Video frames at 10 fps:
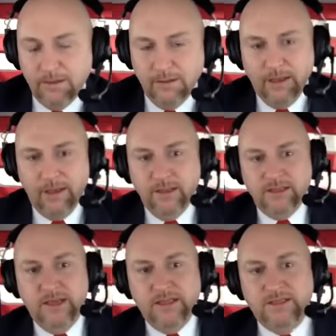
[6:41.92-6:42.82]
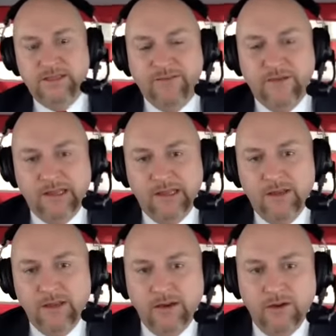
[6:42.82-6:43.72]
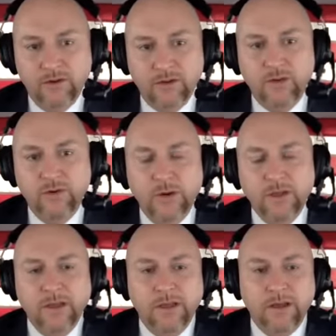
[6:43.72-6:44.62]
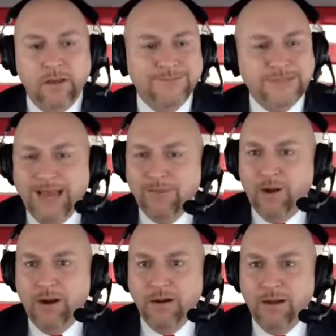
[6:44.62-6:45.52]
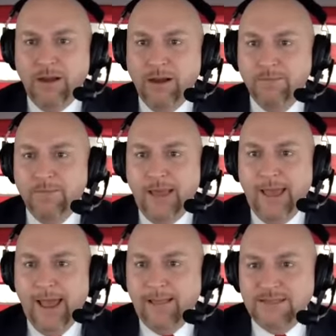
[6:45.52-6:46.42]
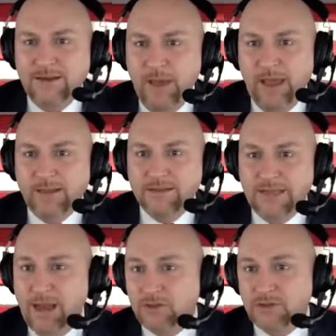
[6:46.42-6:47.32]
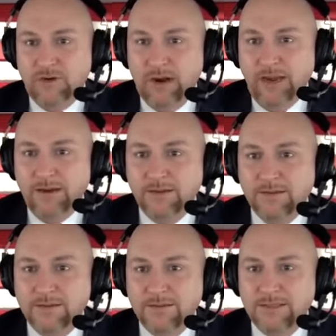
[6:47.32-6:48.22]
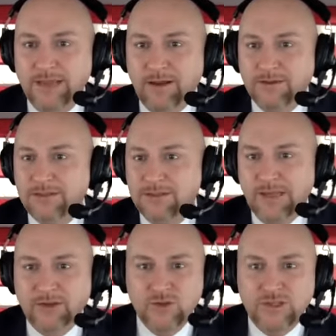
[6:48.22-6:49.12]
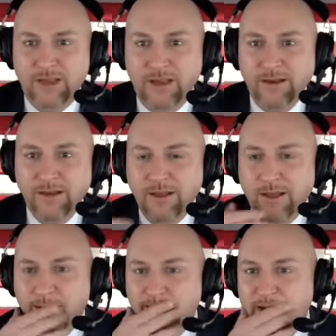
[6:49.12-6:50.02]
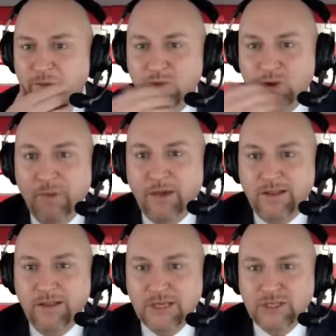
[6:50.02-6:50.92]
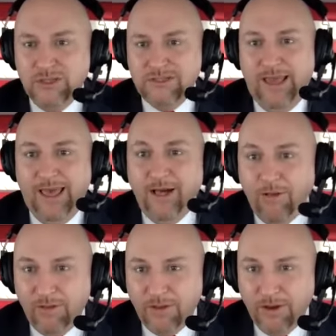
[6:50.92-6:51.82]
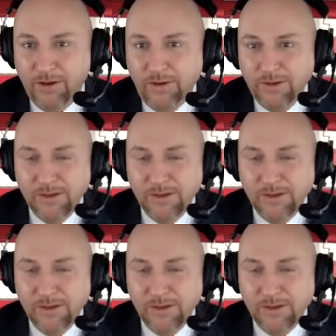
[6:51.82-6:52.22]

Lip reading: And it's definitely you. Sidebar, Alison May sounds great, sounds interesting. Your middle initial is L, though.